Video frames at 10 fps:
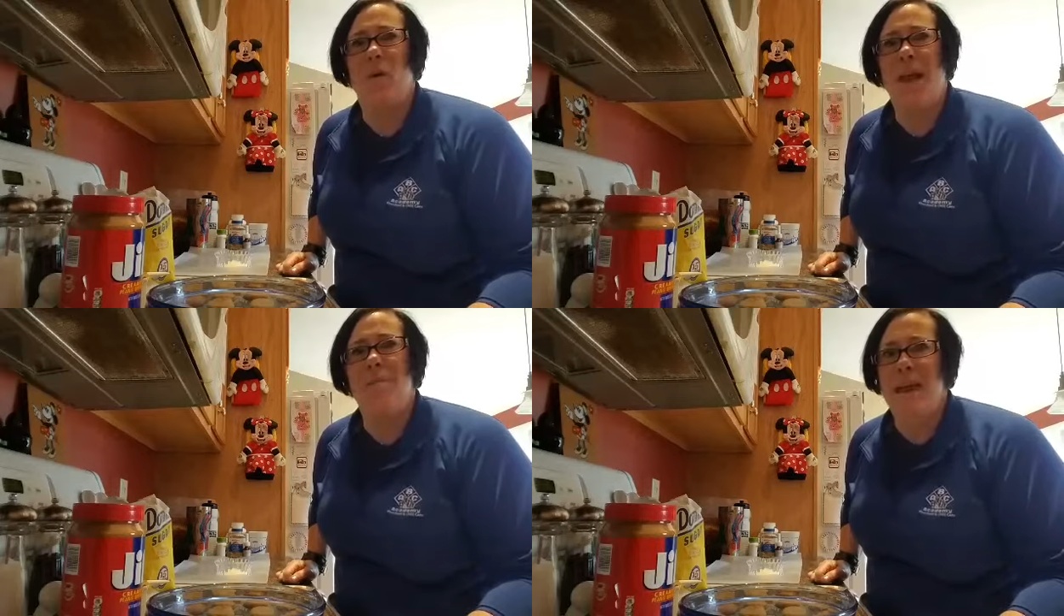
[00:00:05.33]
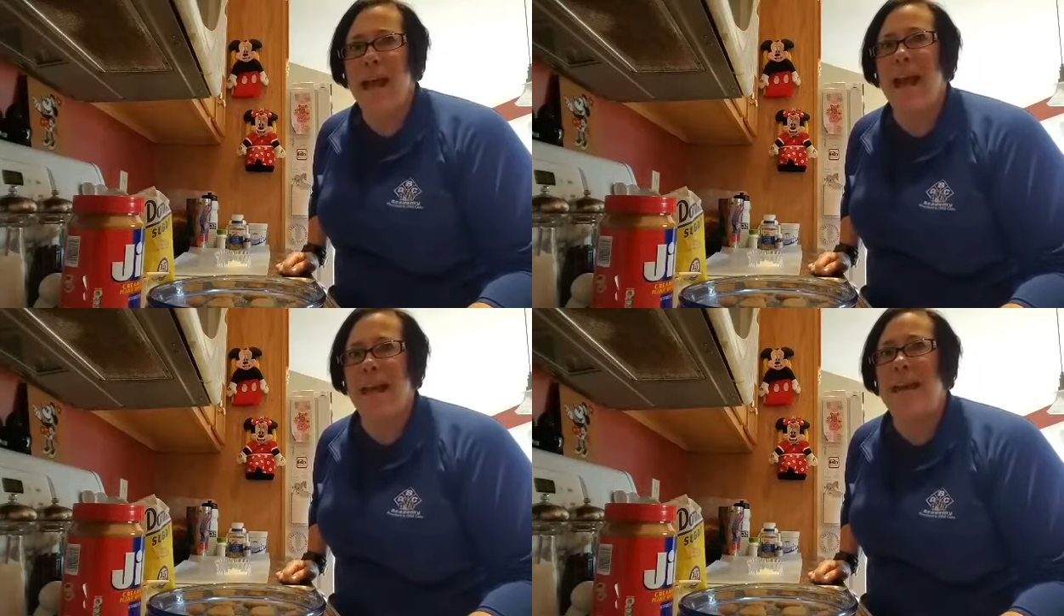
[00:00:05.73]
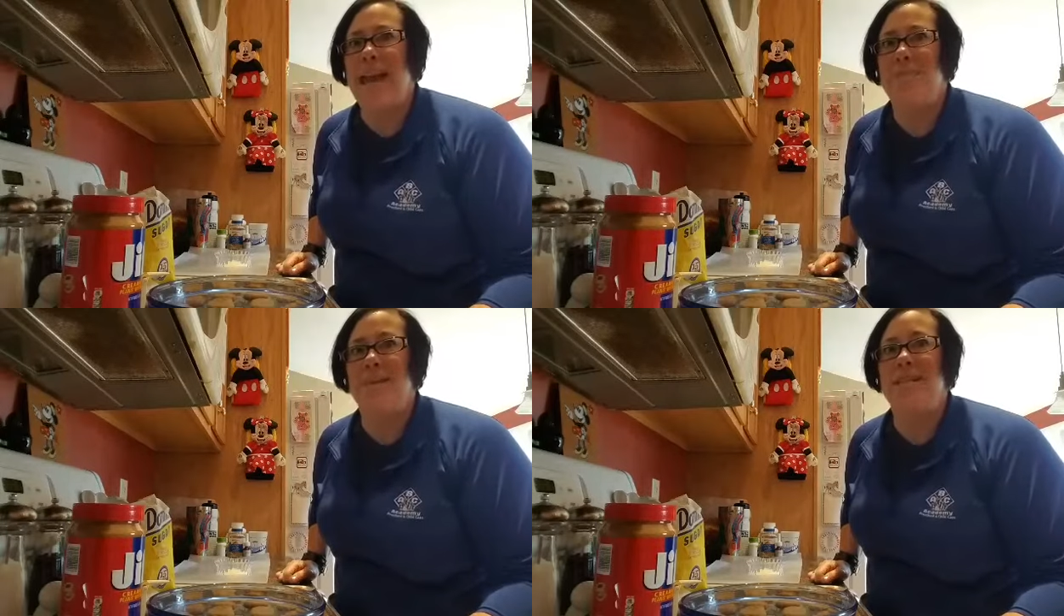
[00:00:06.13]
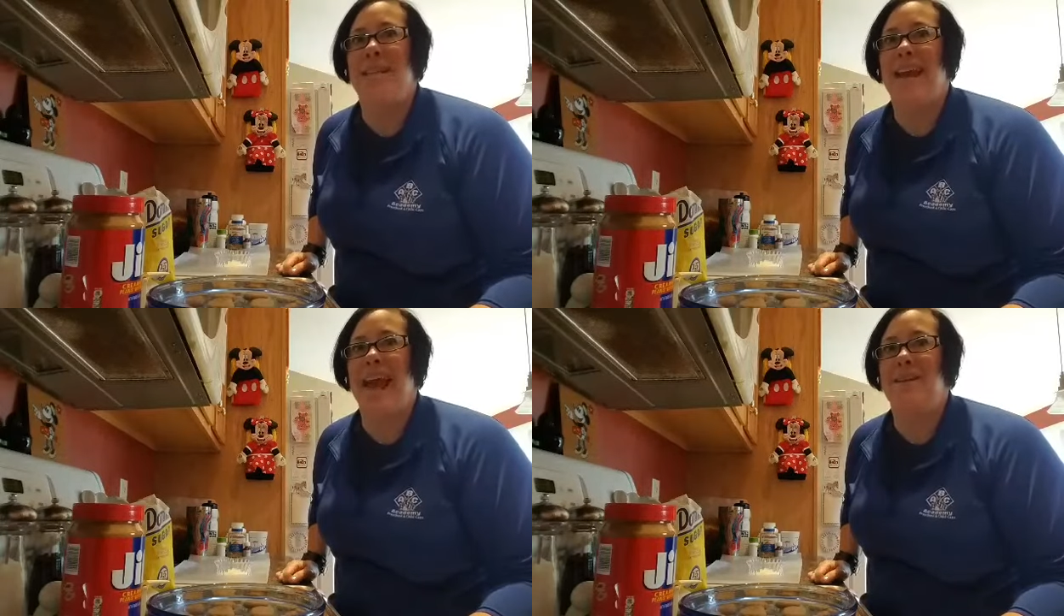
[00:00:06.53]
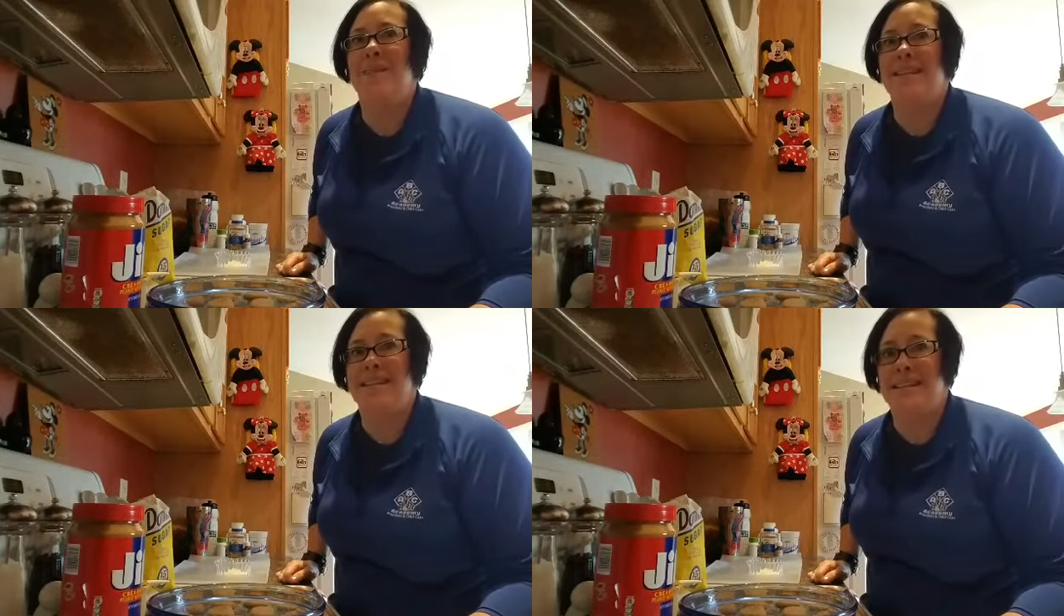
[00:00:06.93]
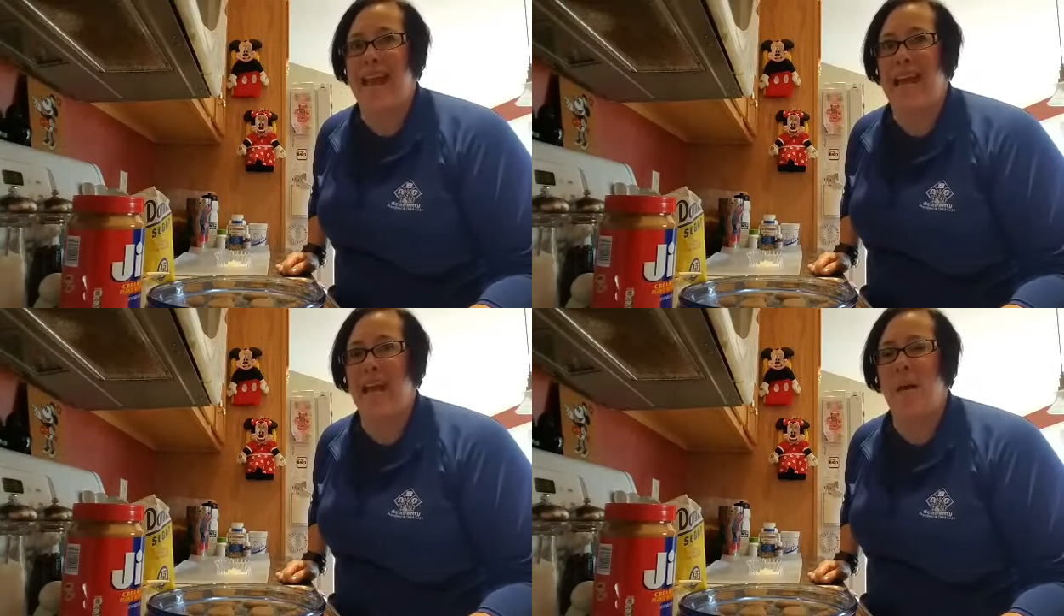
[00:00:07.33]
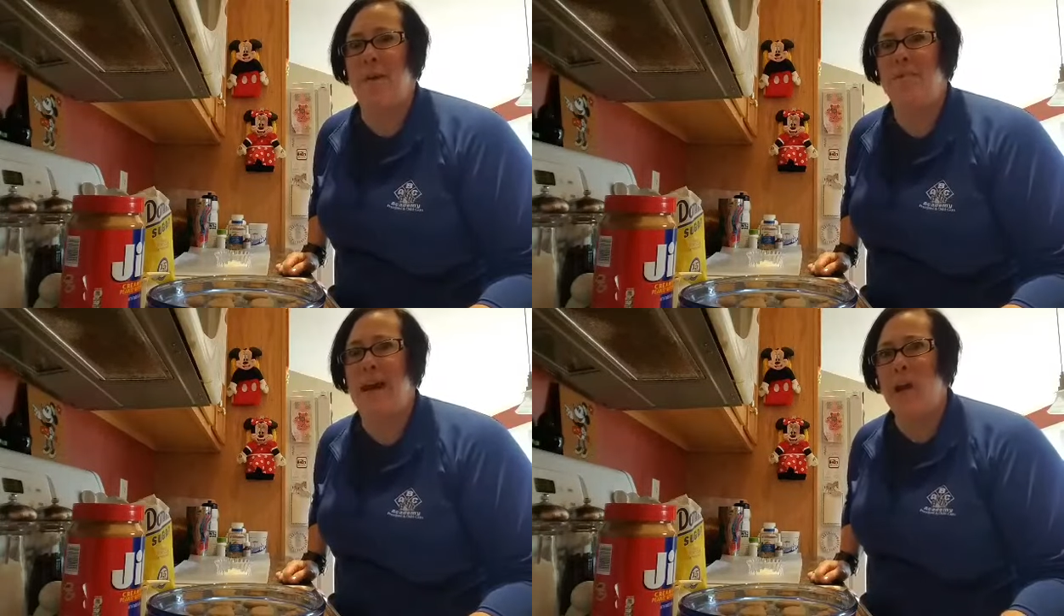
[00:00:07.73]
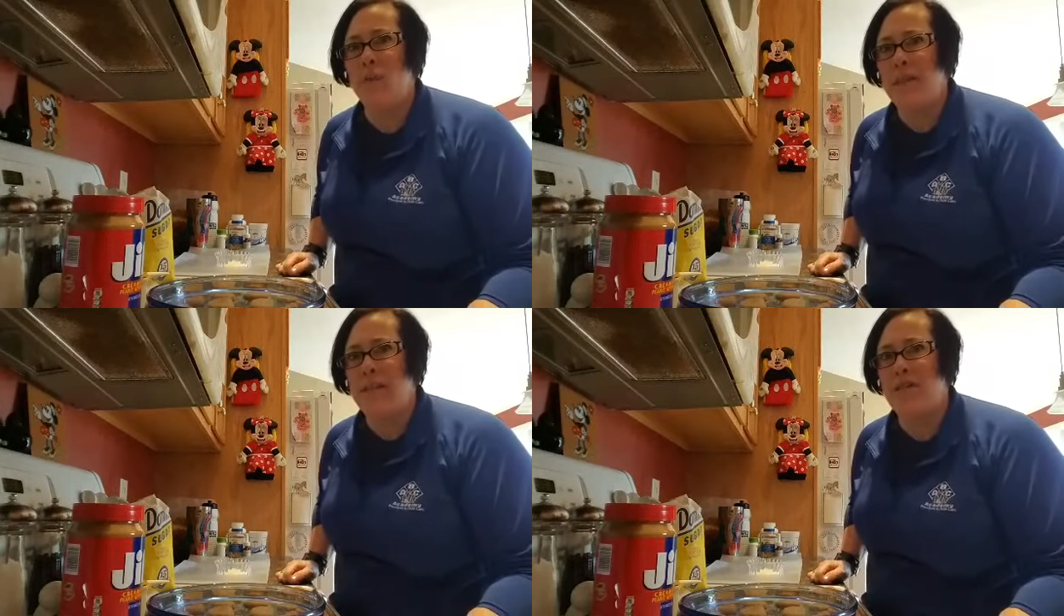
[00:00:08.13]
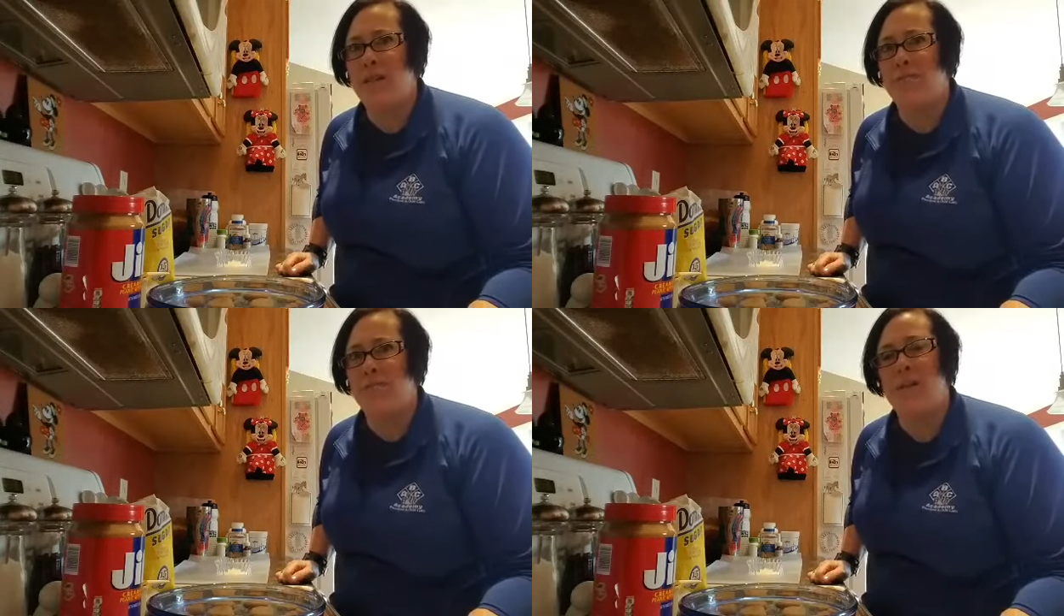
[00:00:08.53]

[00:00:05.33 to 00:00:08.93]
Well, I'm not at ABC Academy today. I'm in my own kitchen.